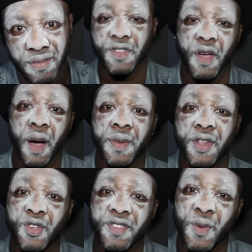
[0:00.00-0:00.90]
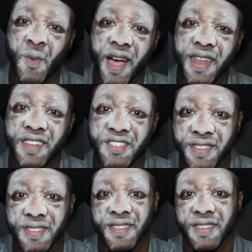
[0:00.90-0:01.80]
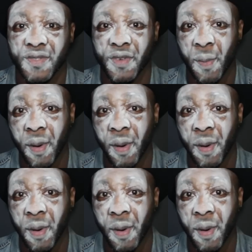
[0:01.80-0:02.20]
So I've been using Whitenicious for the